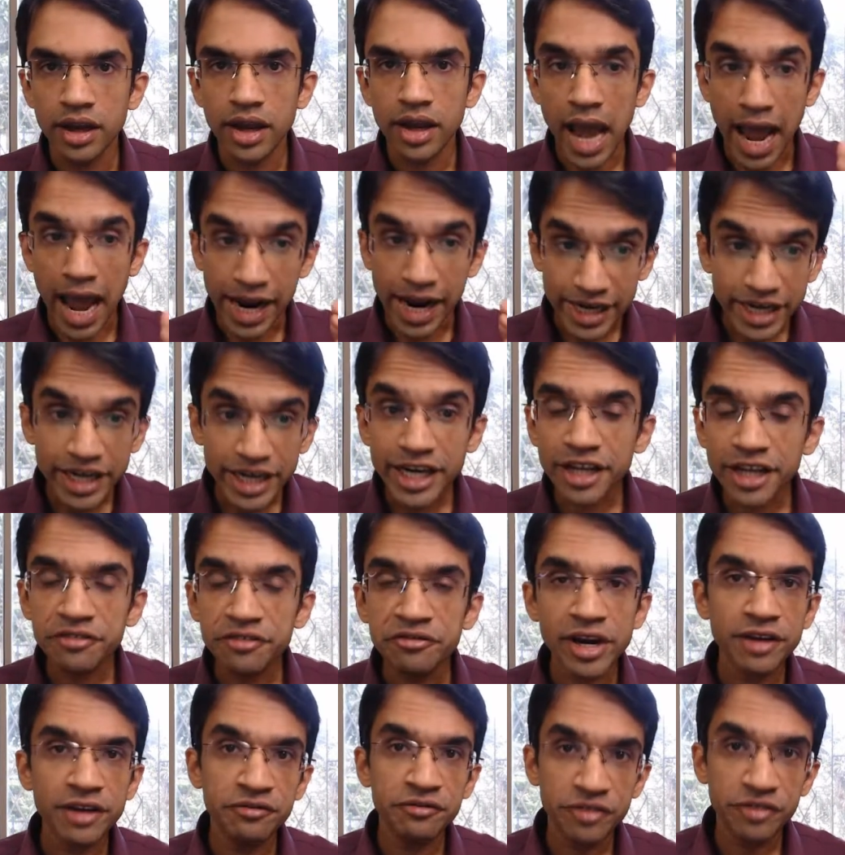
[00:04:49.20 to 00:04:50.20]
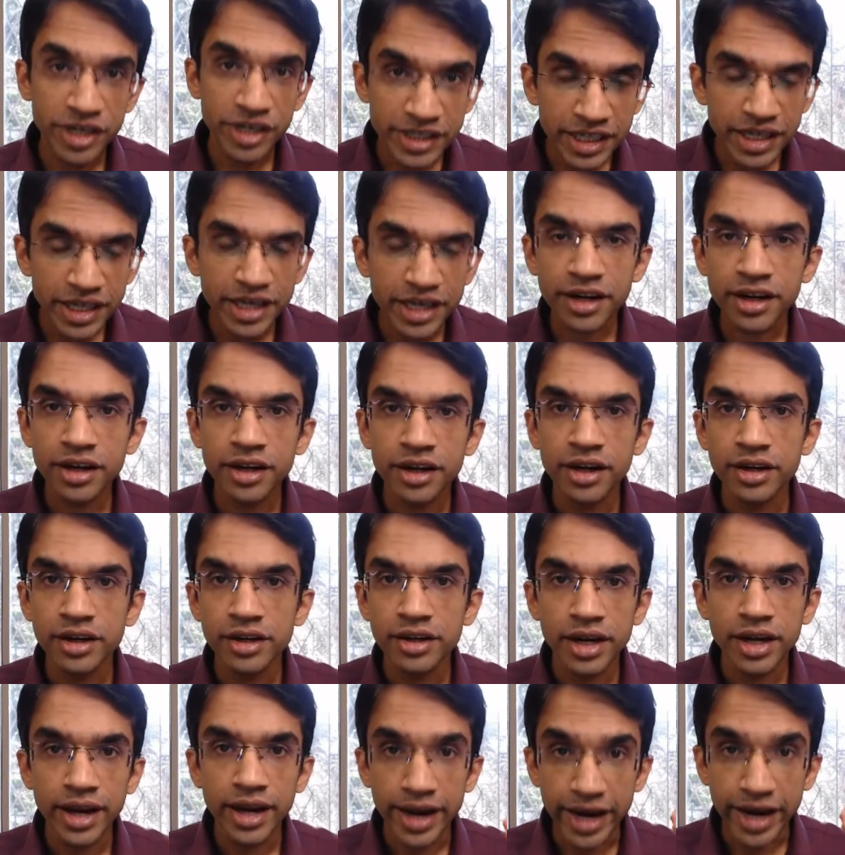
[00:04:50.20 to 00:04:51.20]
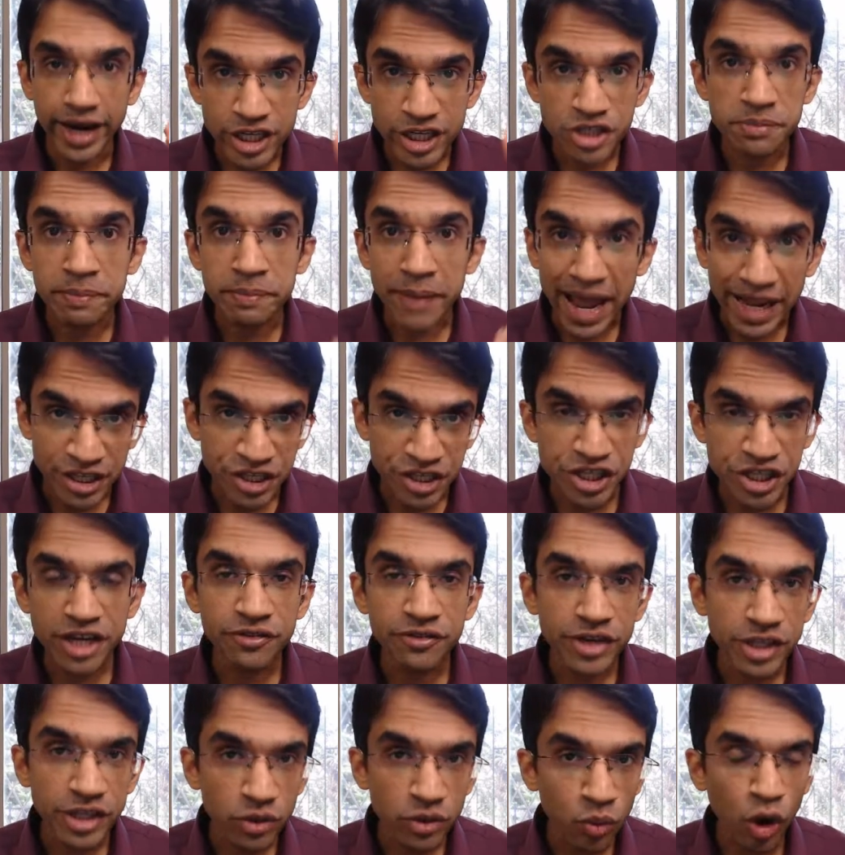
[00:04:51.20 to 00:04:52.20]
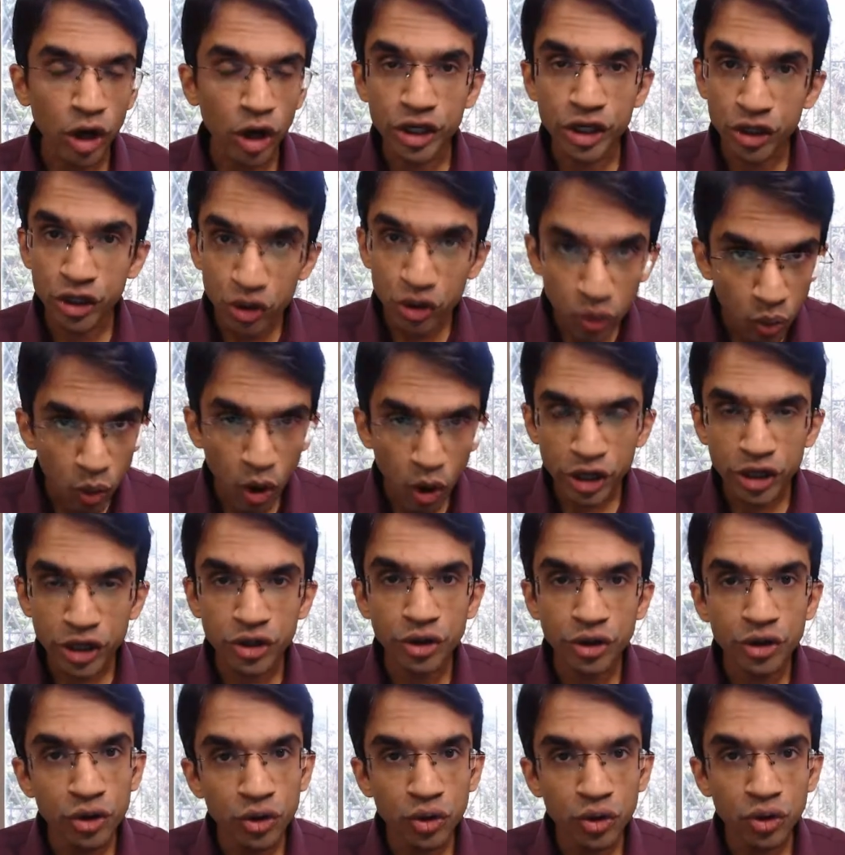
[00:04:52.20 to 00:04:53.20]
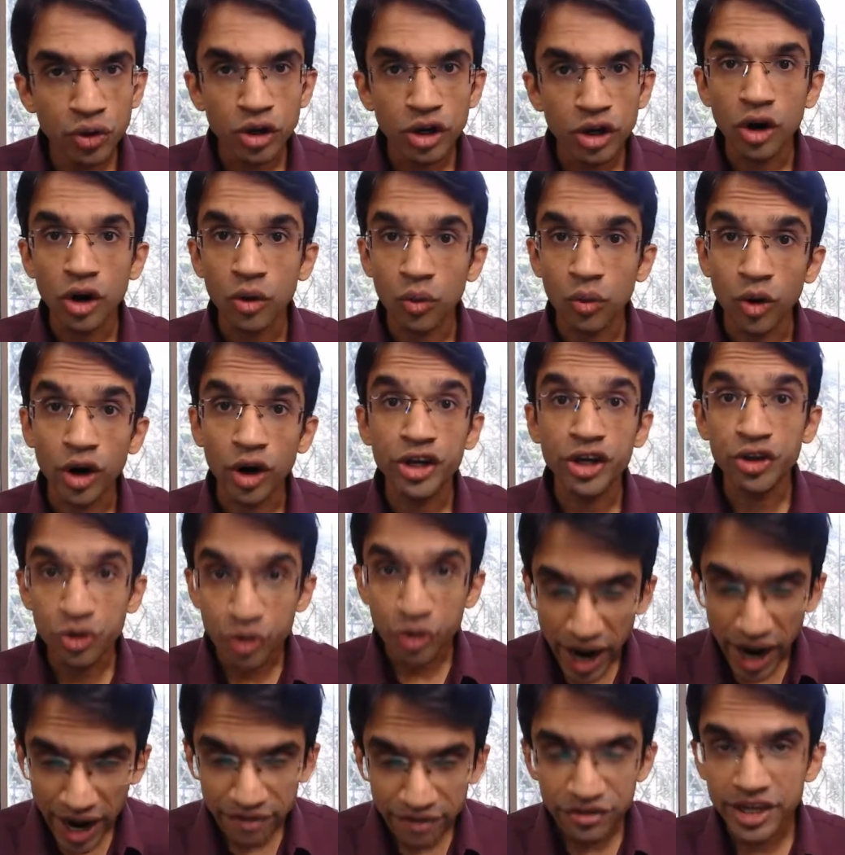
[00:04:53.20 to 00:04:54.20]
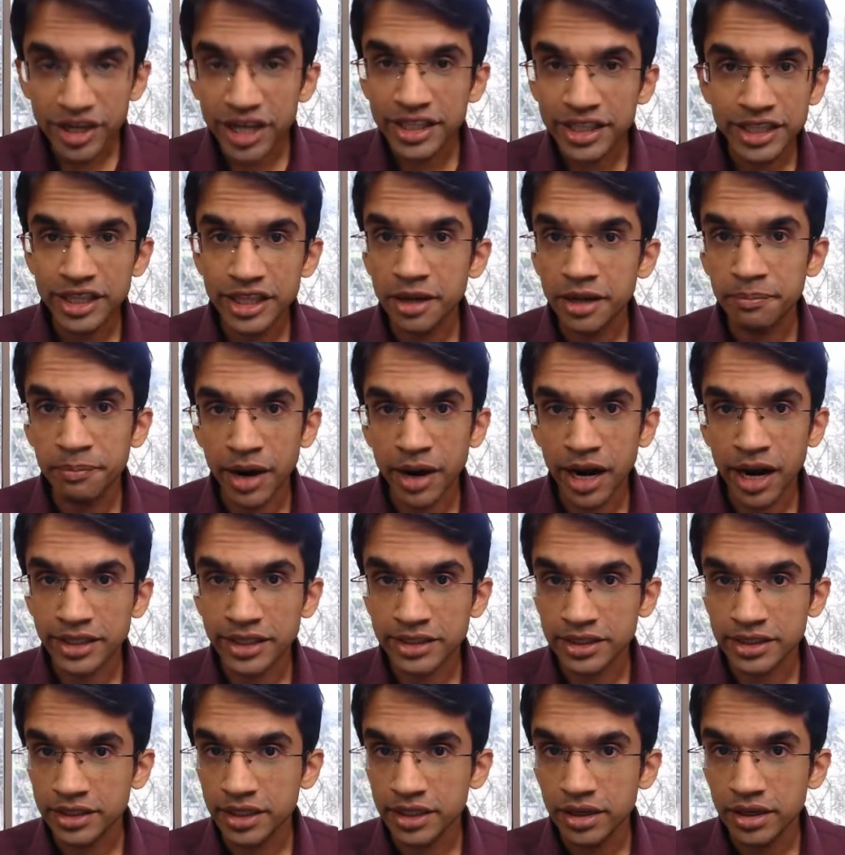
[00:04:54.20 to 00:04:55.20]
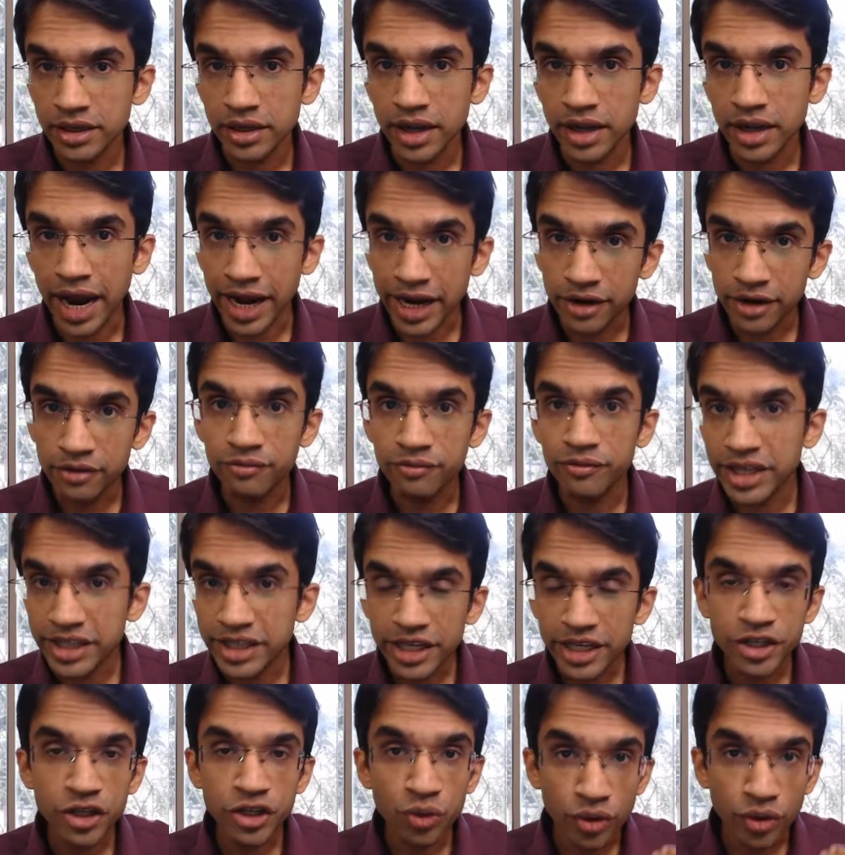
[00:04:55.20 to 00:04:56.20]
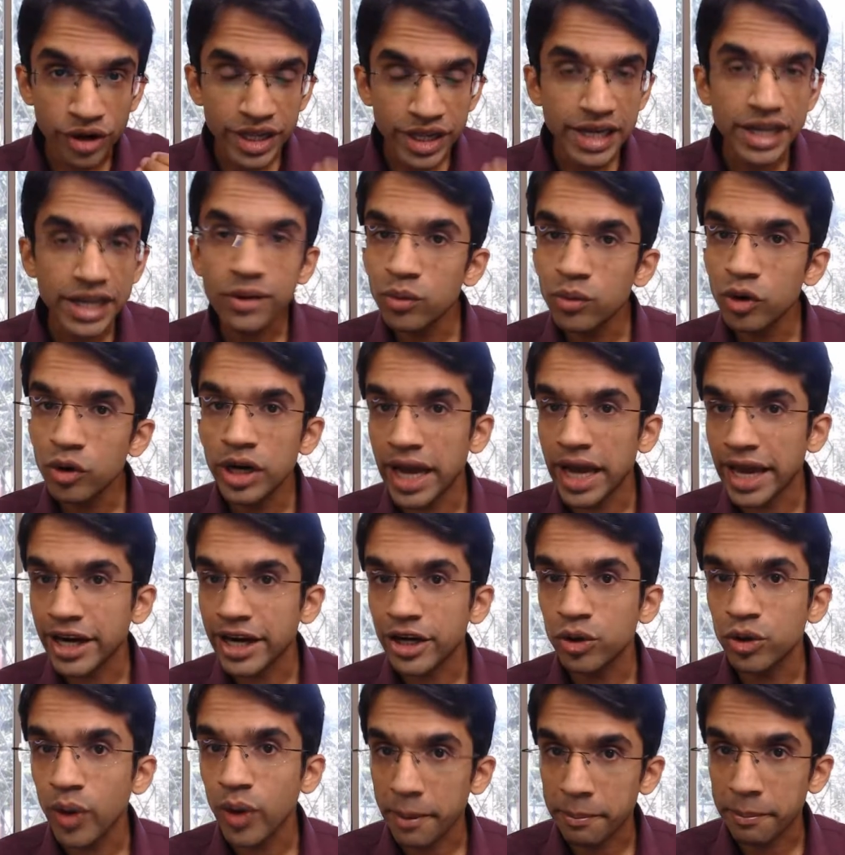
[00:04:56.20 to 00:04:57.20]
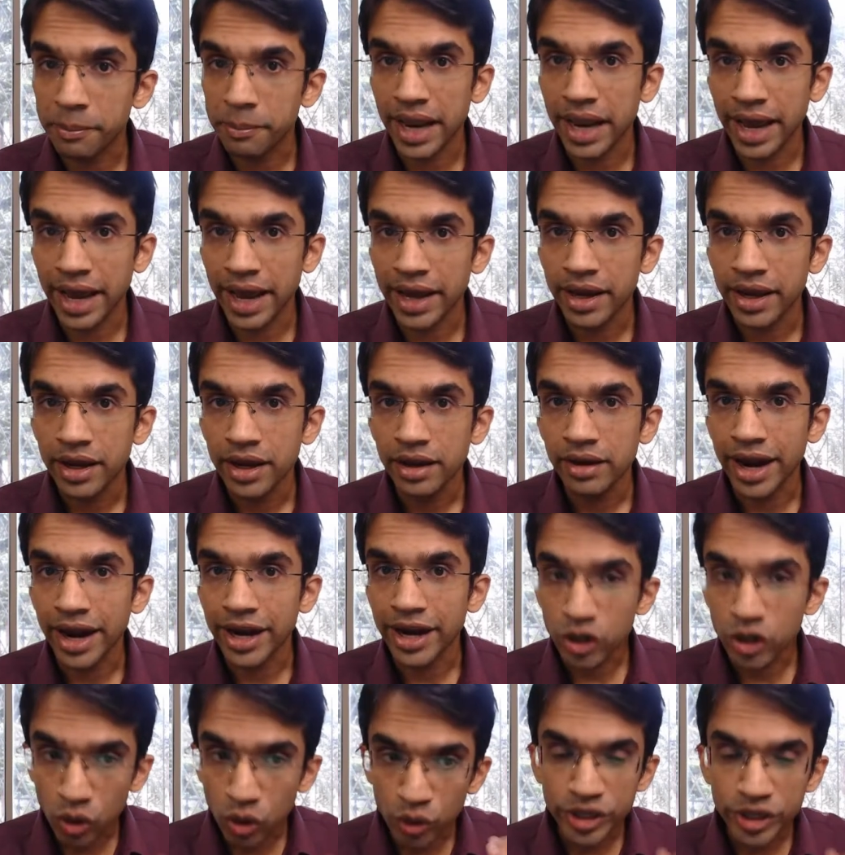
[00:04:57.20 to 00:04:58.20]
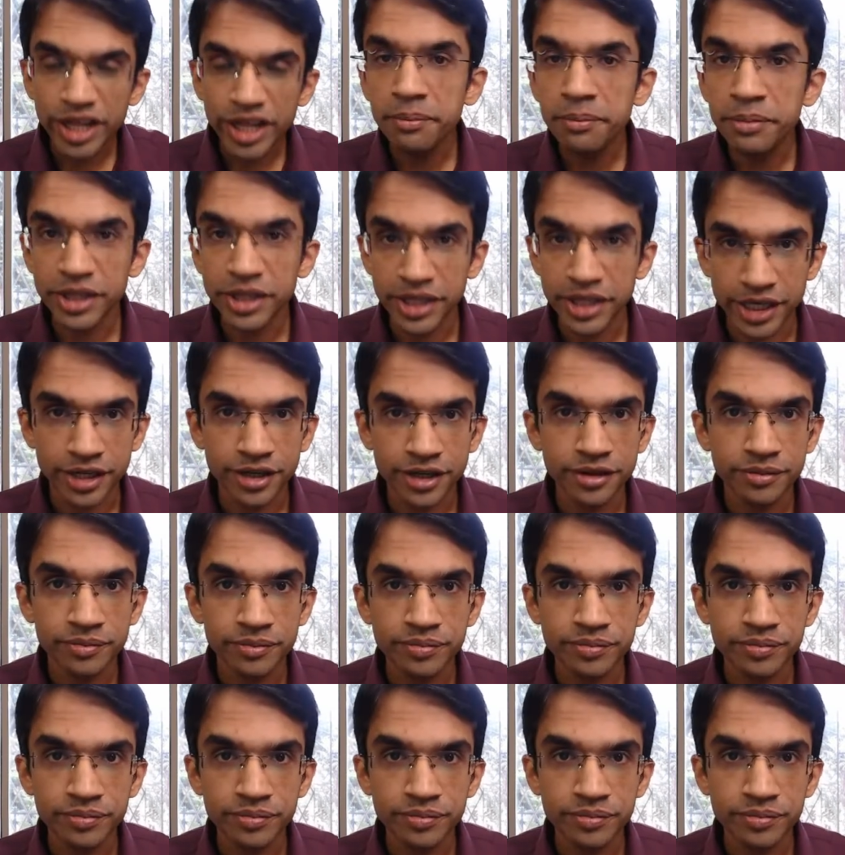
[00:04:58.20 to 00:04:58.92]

Identify whether it's matching with what you want to do, what you have done in the past, and whether you really would like to apply and go deep in it.